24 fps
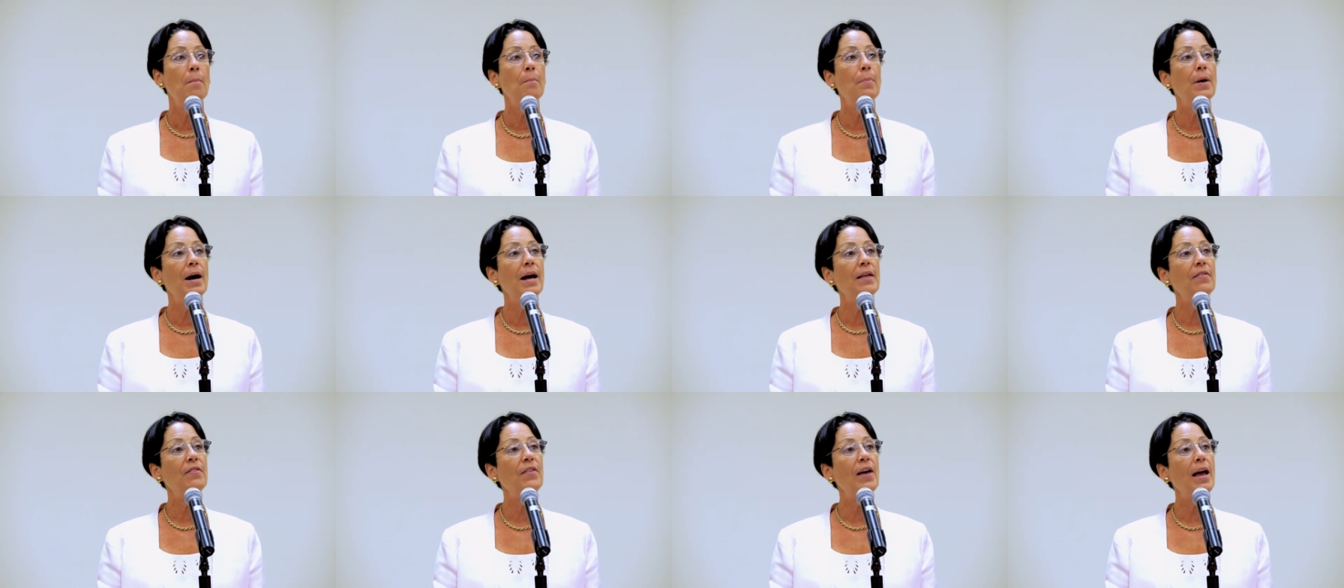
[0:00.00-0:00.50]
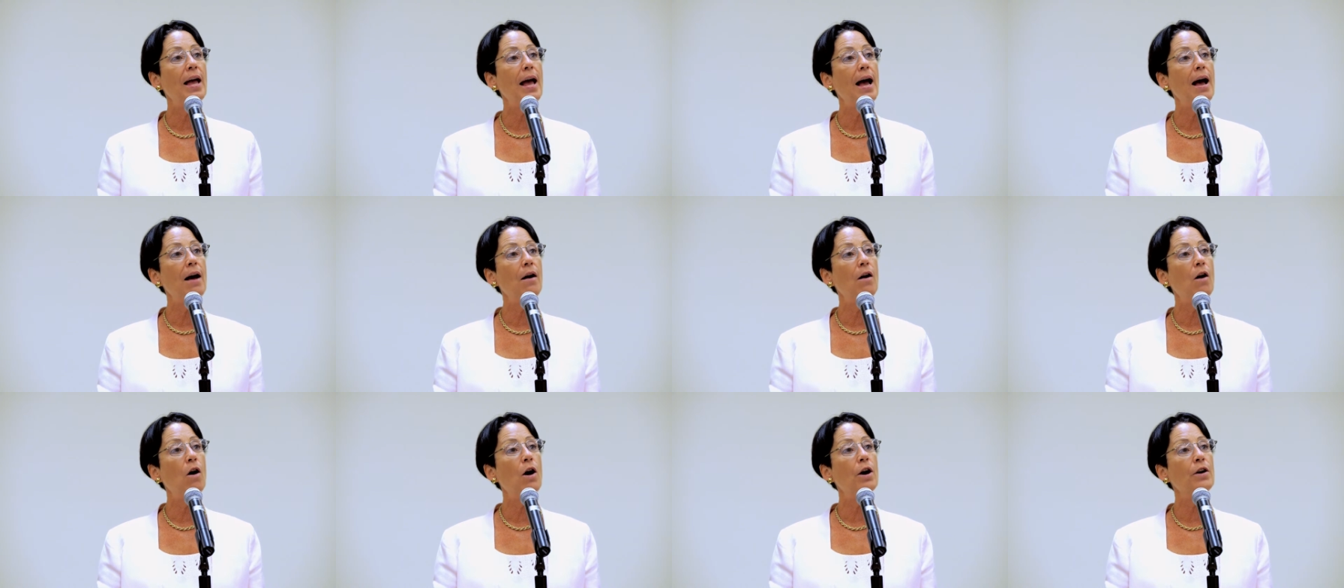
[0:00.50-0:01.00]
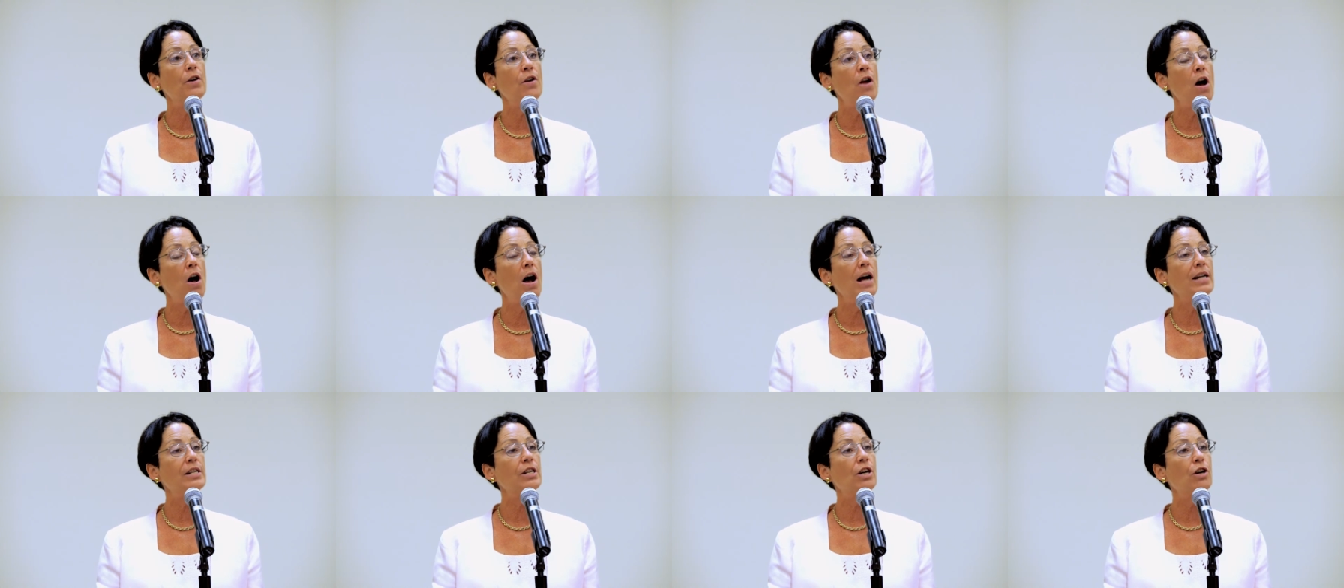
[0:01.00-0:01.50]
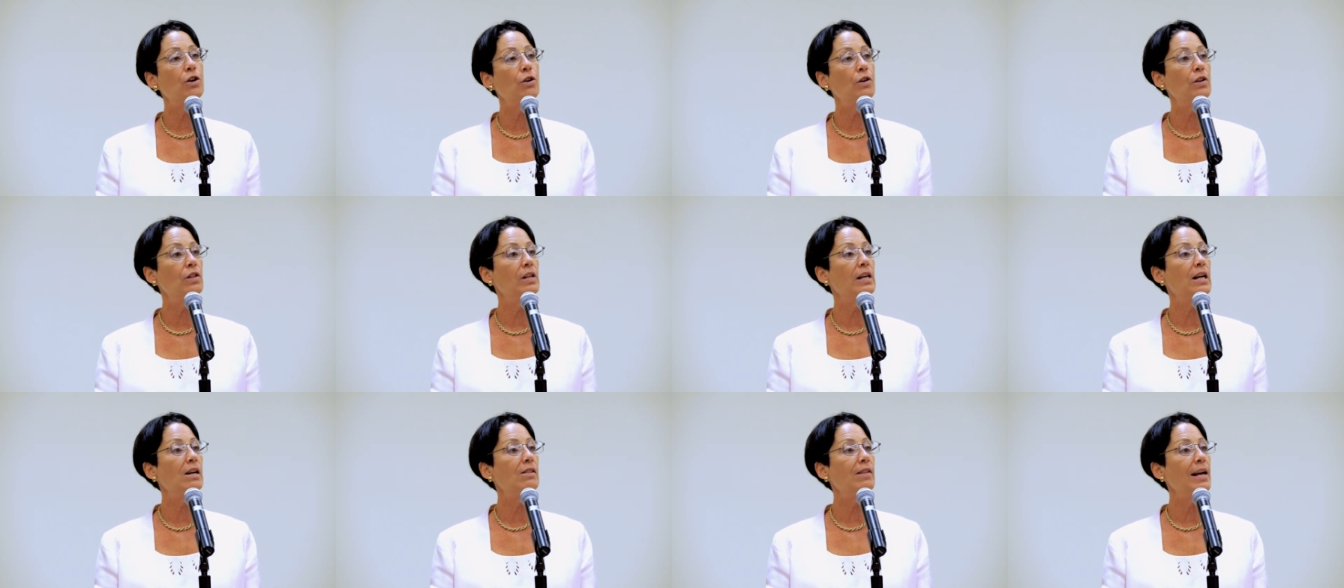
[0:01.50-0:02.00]
but they are not
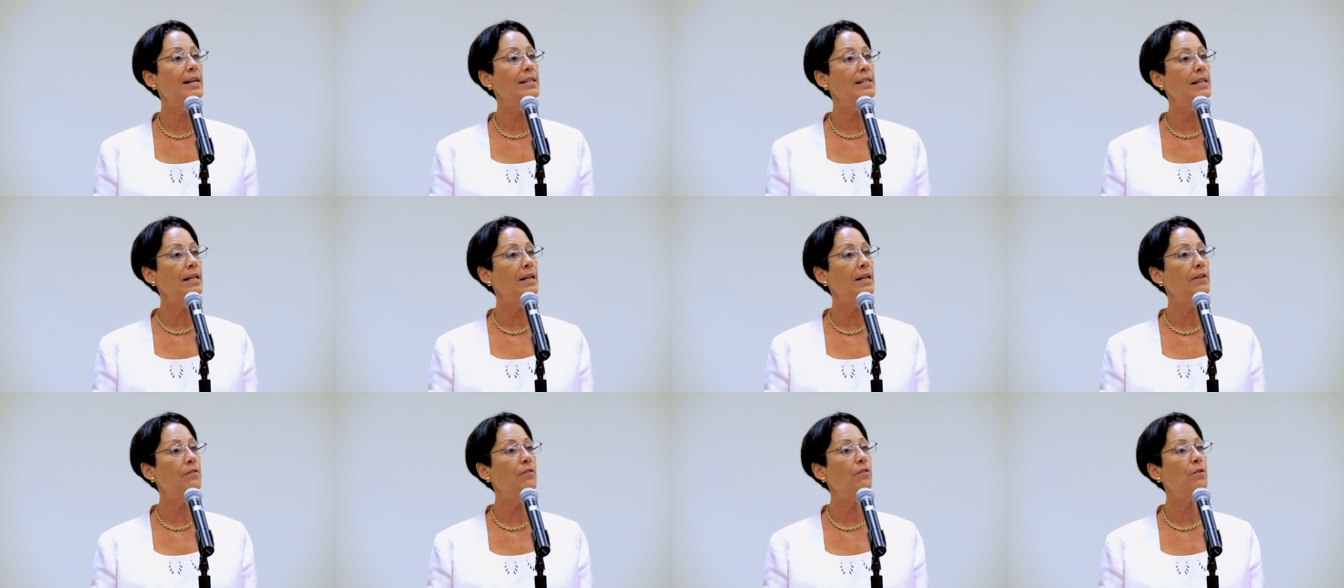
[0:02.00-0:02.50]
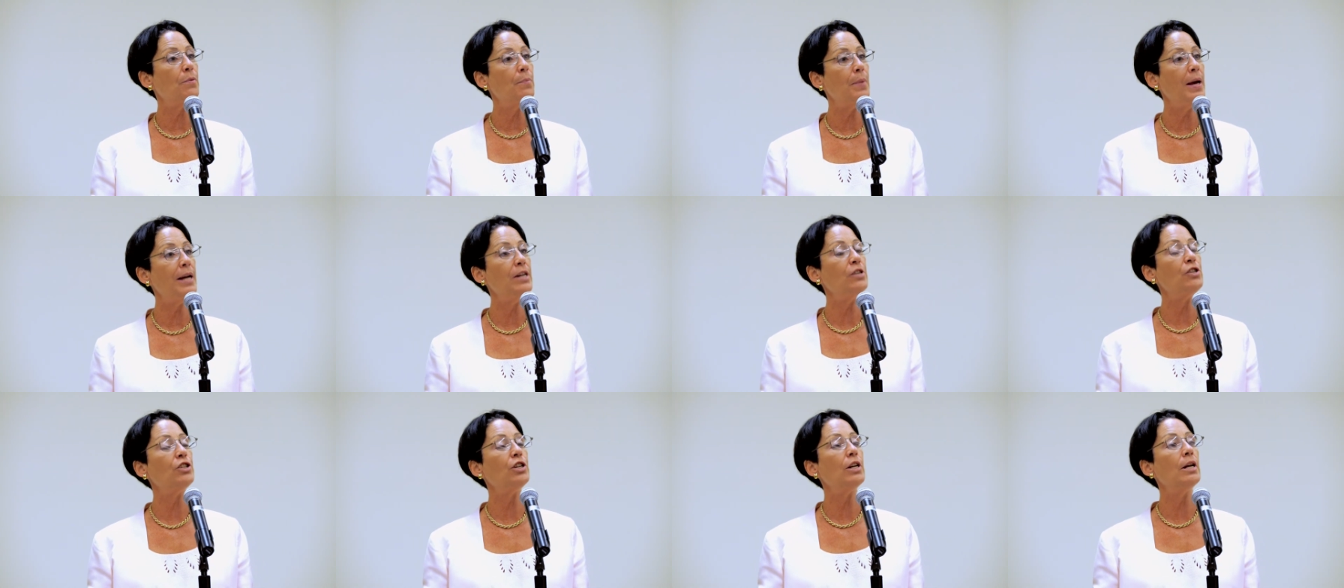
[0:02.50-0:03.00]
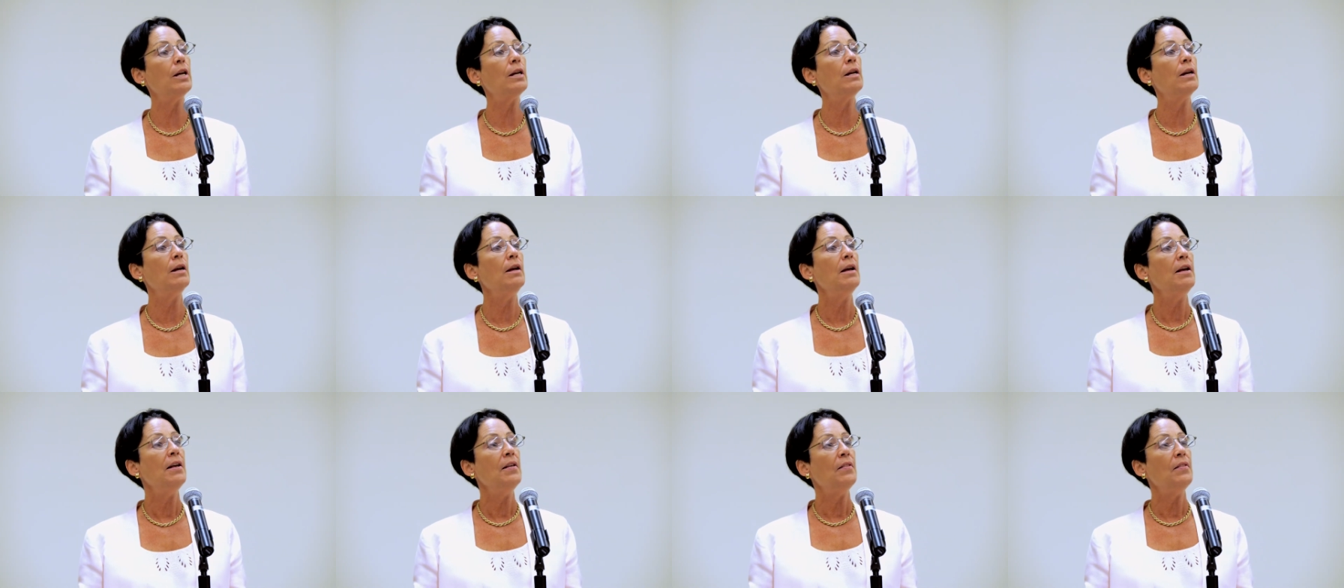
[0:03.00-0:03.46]
currently collecting information.